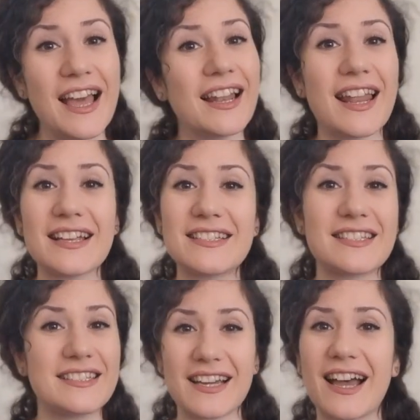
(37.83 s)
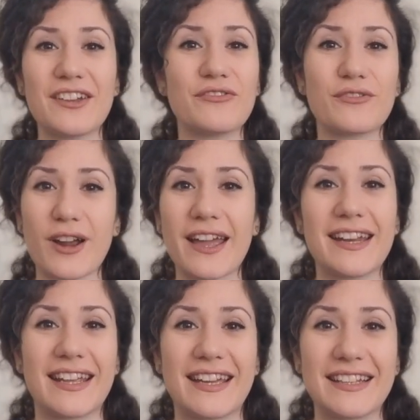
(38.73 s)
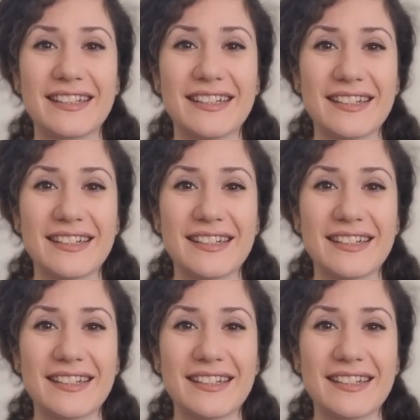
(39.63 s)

Let's dive right in.